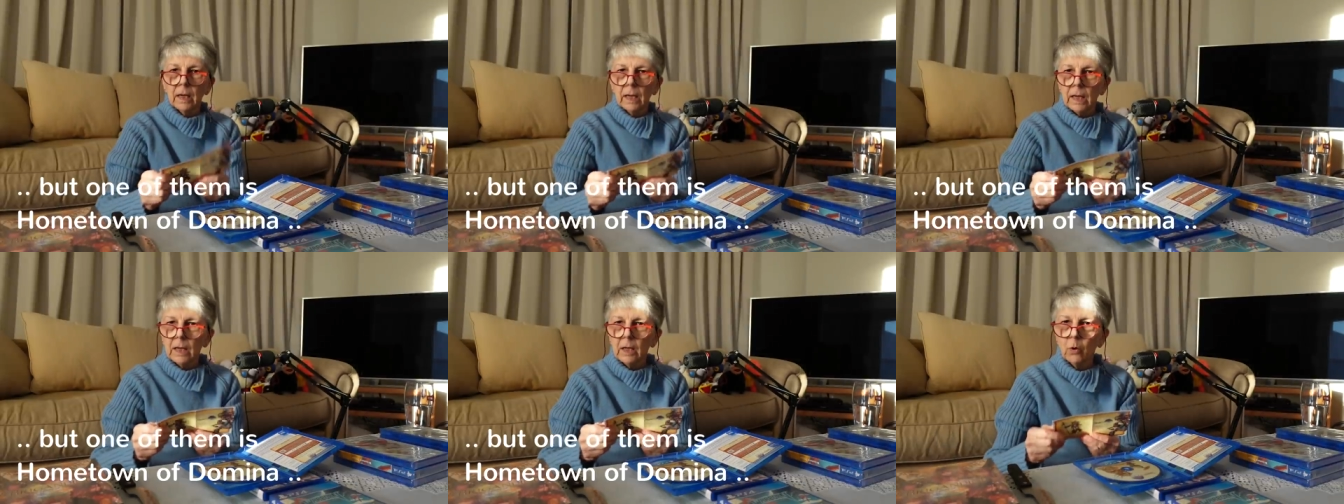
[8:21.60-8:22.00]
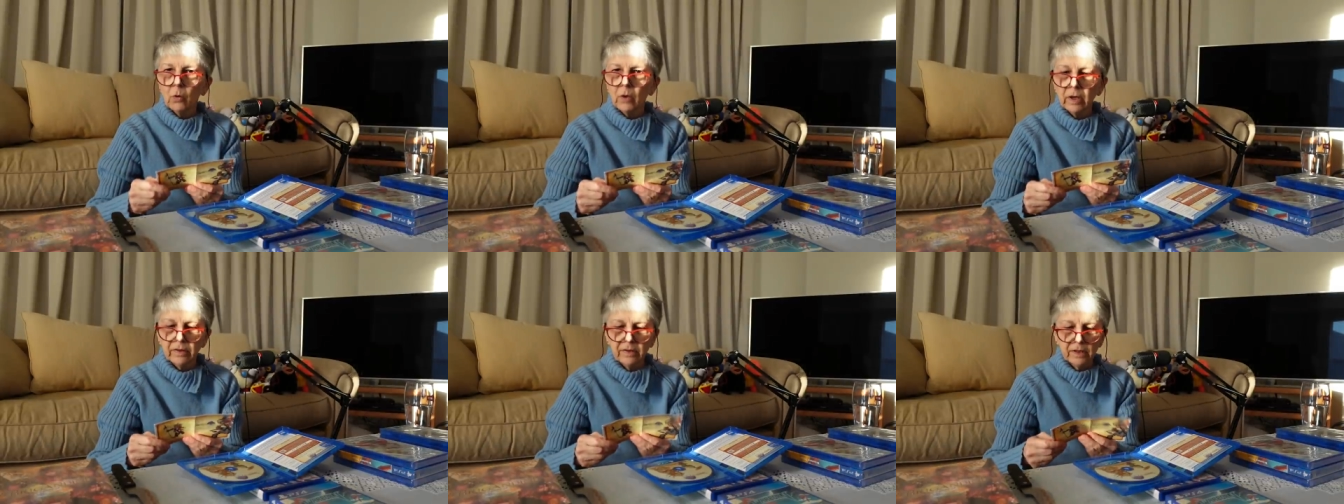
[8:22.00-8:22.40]
and
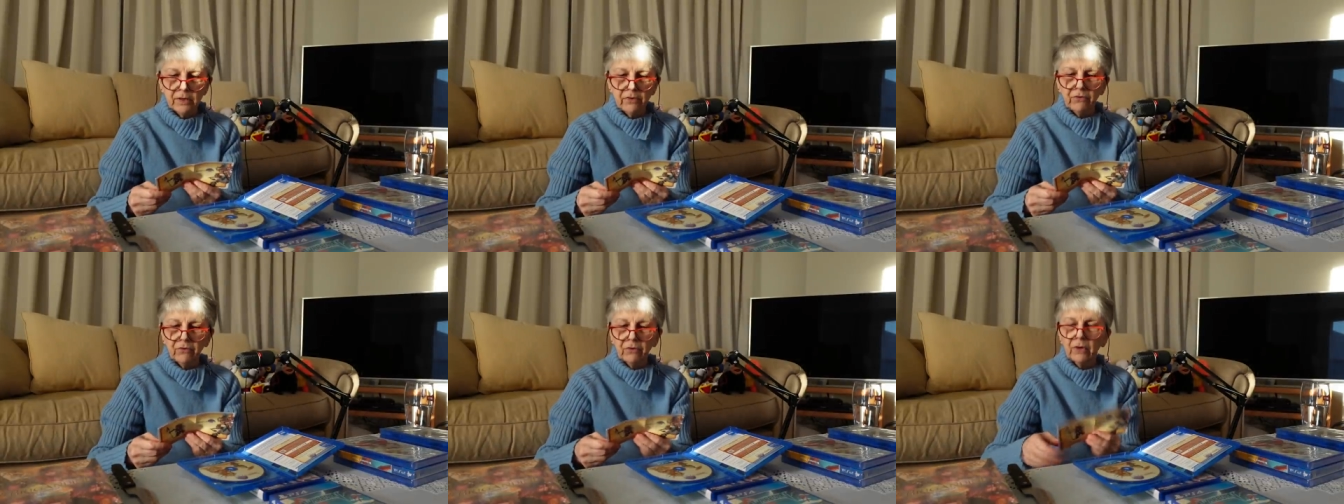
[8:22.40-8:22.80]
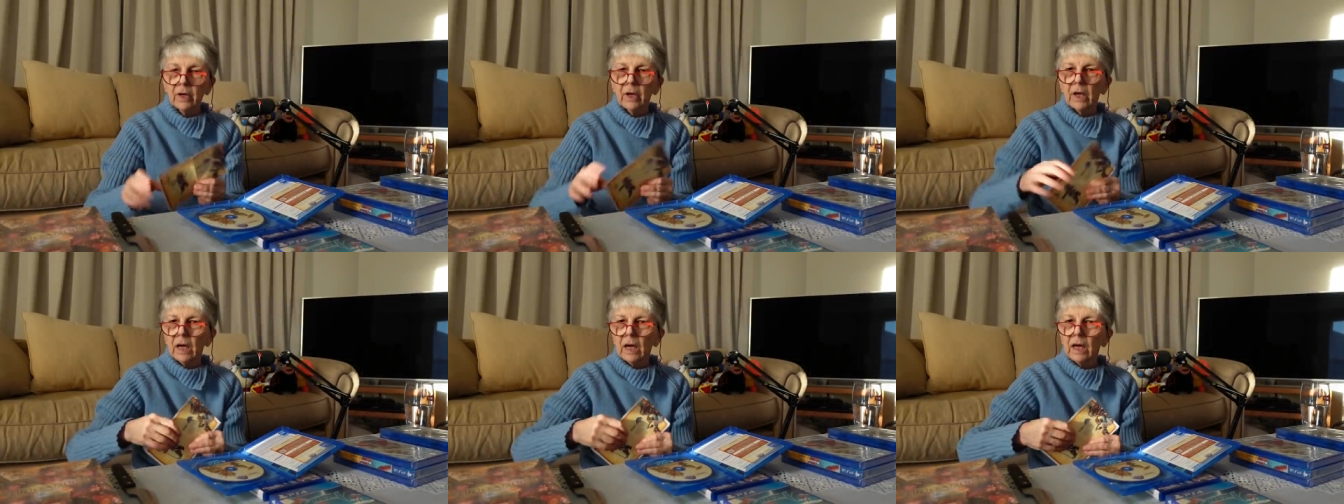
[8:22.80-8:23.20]
look at this,
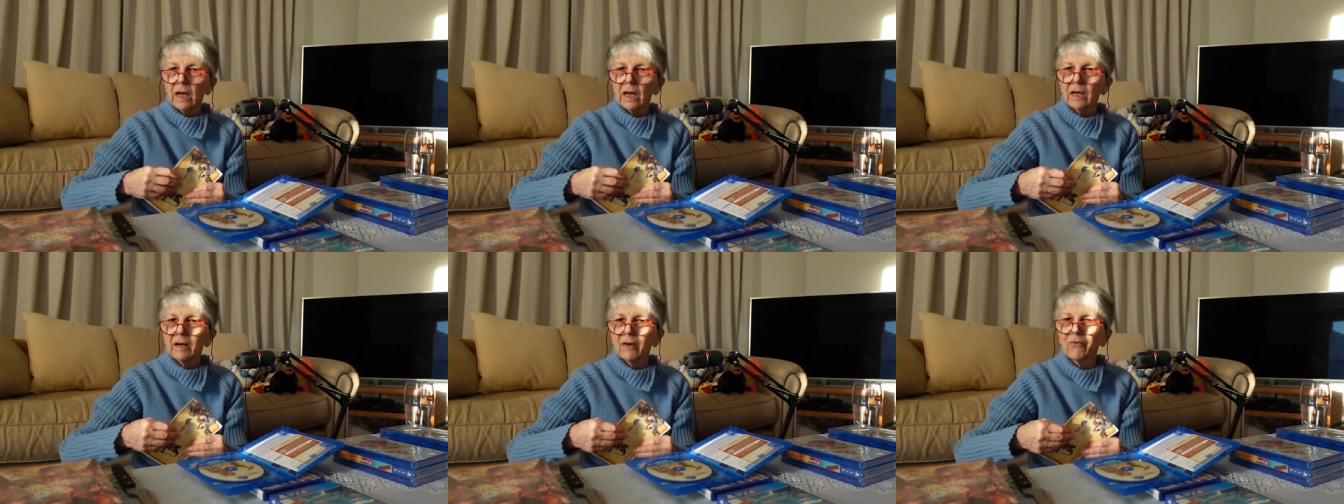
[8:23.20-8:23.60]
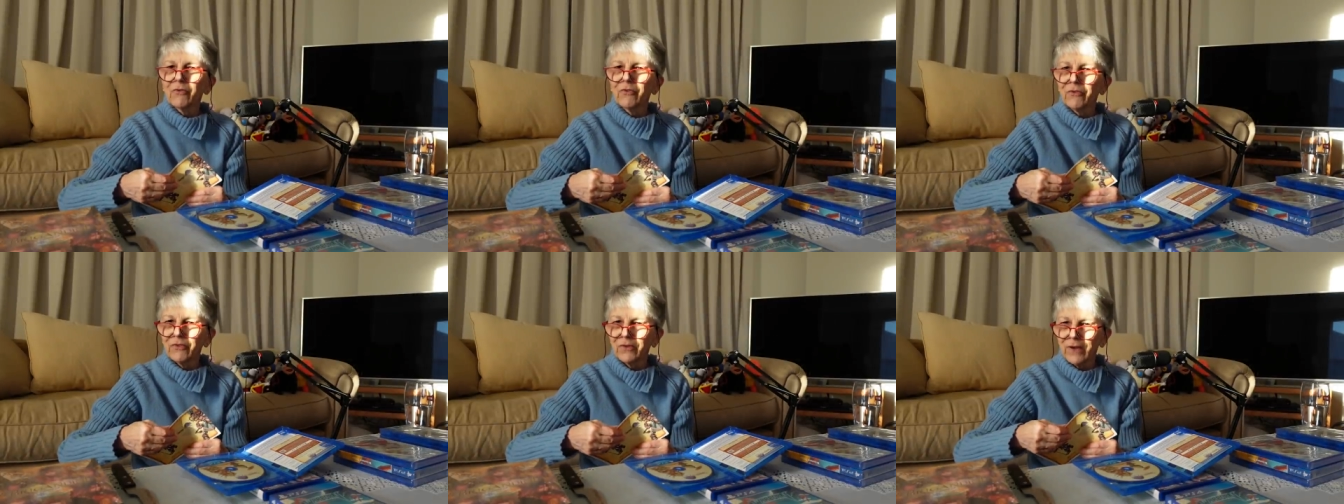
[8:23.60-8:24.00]
a little
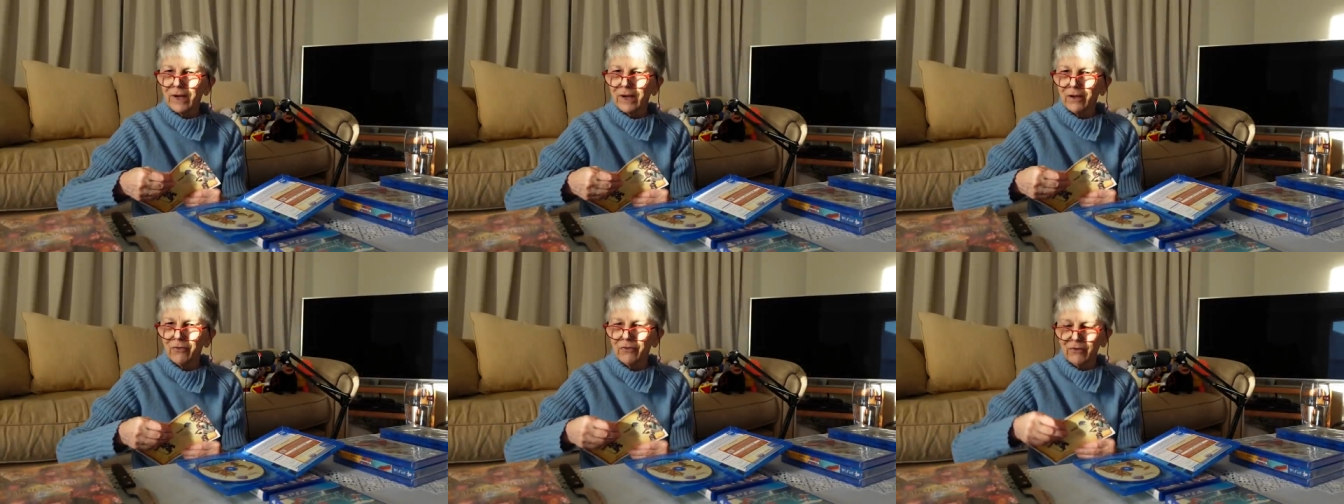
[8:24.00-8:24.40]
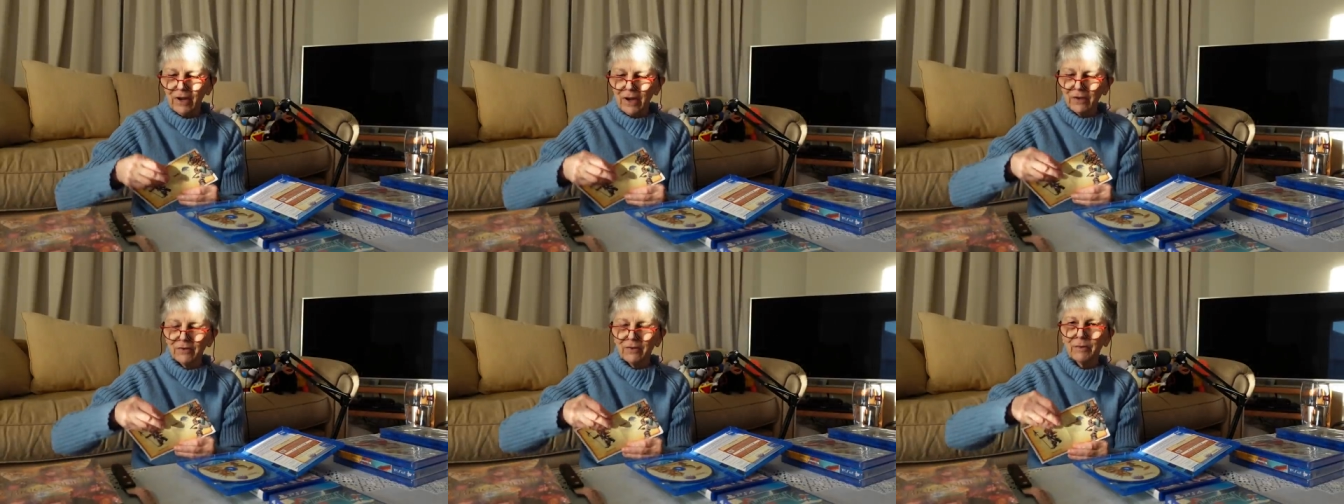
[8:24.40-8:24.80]
sticker
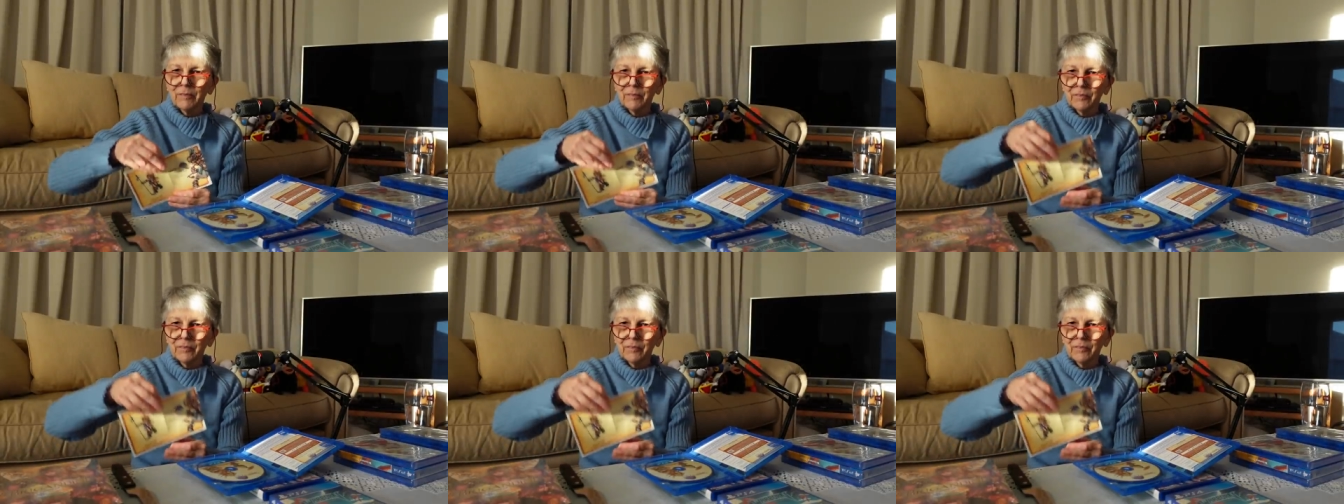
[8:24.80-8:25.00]
set.